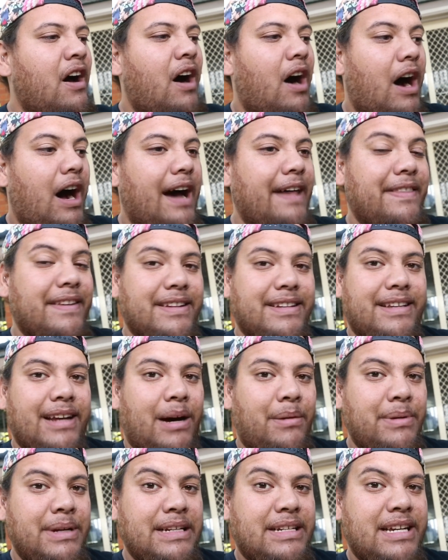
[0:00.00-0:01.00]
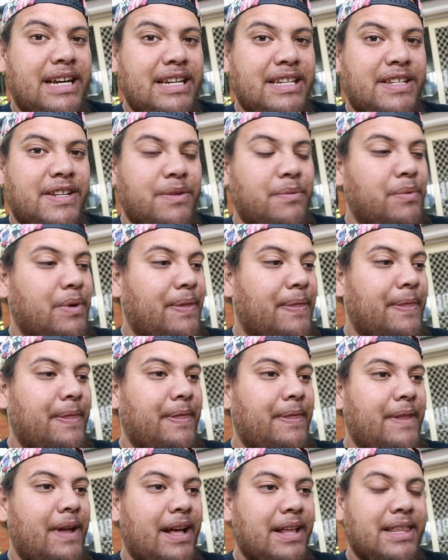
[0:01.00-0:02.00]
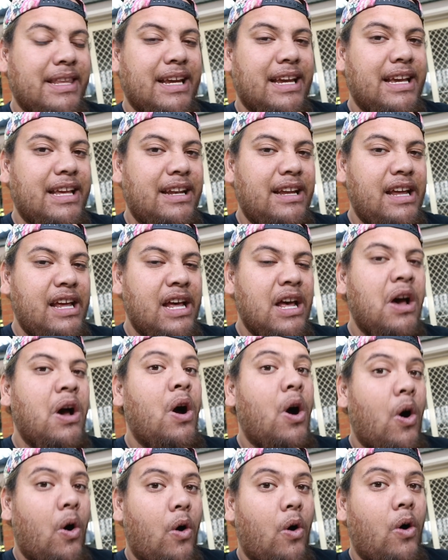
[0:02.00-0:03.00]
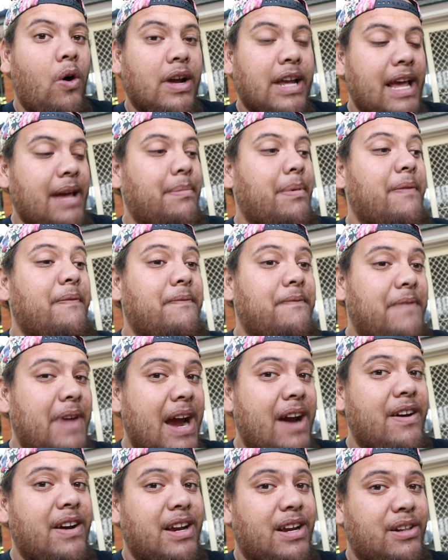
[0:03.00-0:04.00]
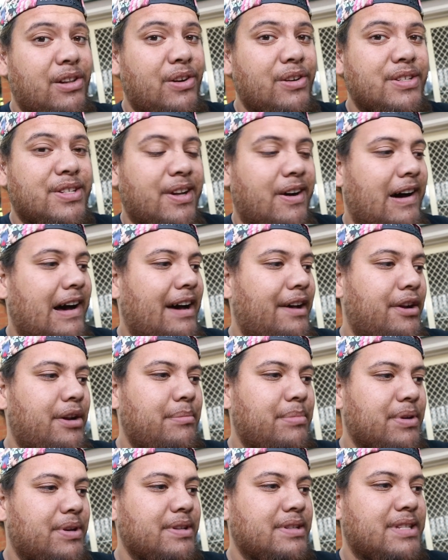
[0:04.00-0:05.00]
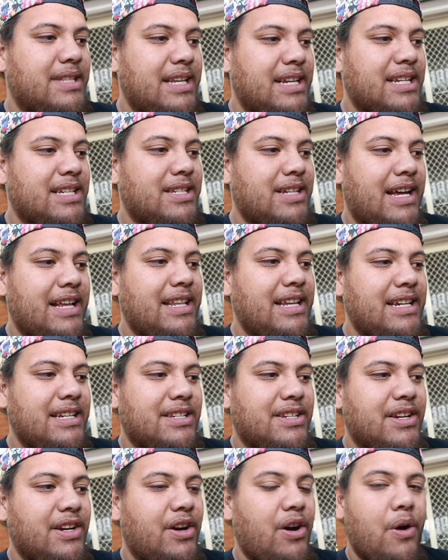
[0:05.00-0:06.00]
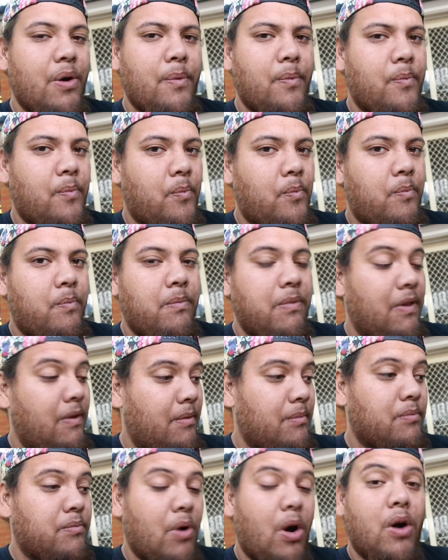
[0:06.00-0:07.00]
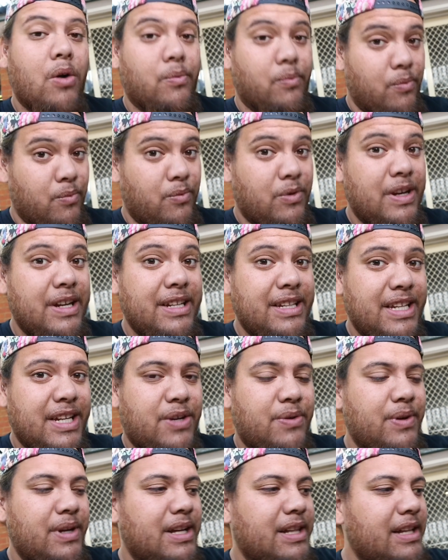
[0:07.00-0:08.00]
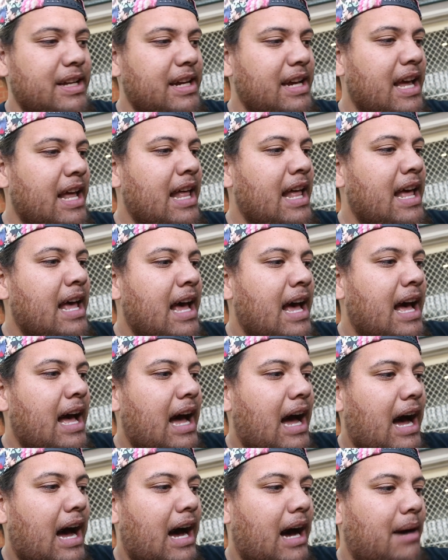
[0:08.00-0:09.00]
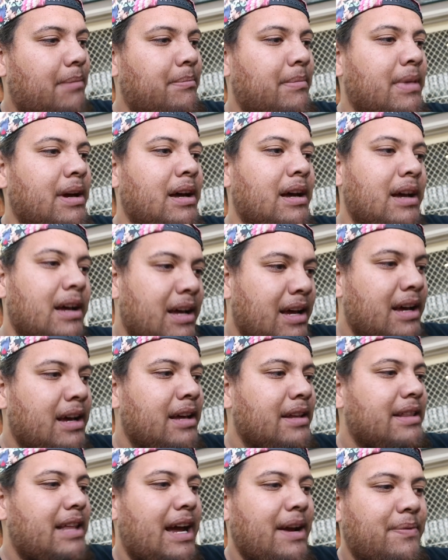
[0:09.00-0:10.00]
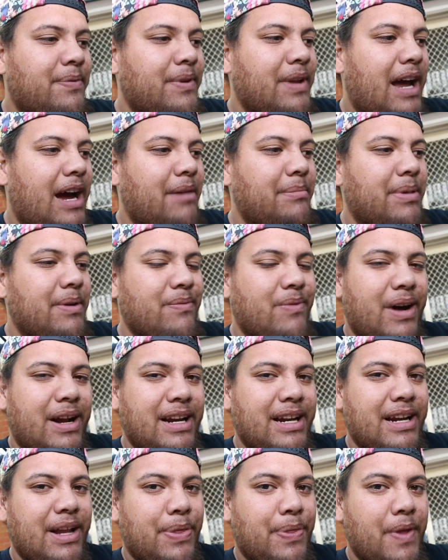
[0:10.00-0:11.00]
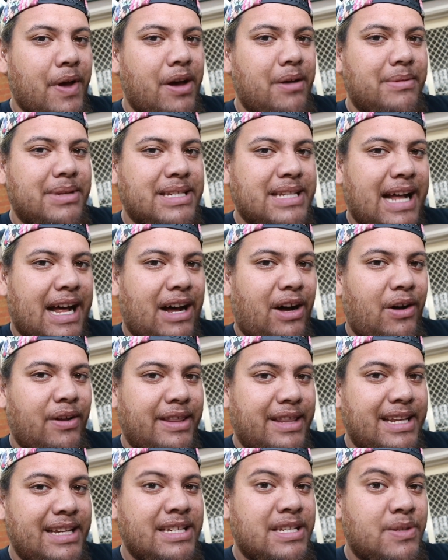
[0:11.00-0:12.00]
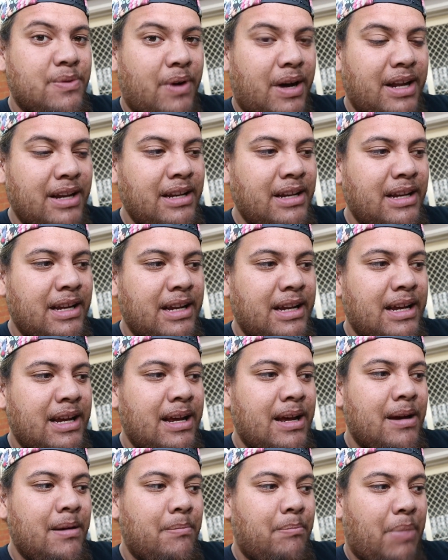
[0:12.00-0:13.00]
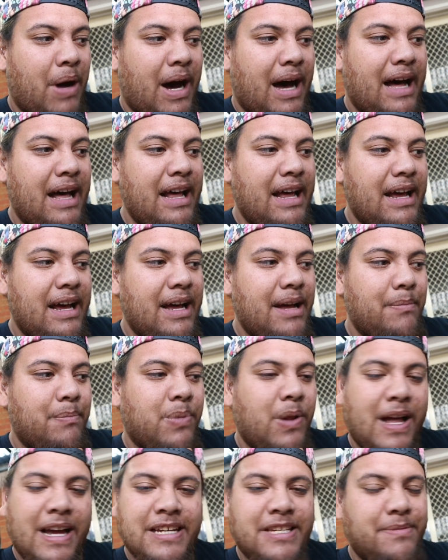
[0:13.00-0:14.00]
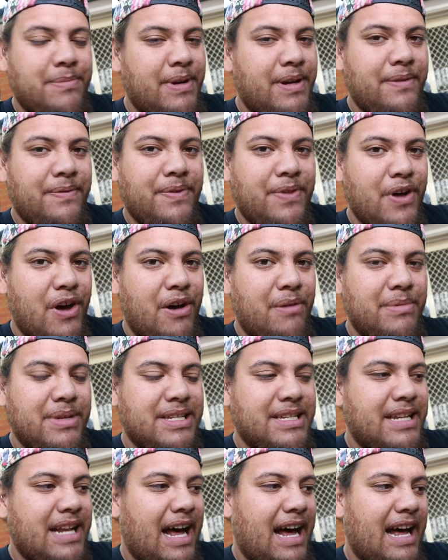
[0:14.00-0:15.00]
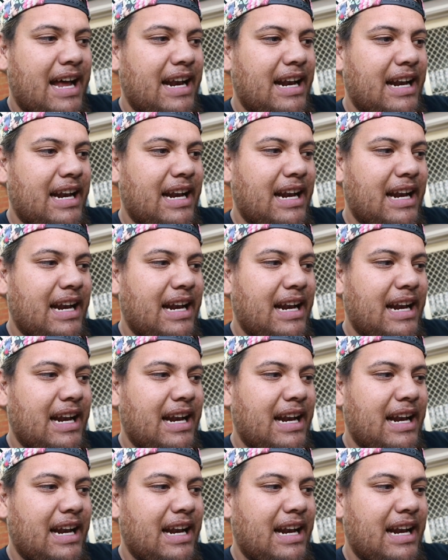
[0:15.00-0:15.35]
either dummy test it with nothing in it, or keep a very close eye on it, because things like these can go wrong really quickly. Thankfully, I'll be running a thermostat on this one, but placement of thermostat,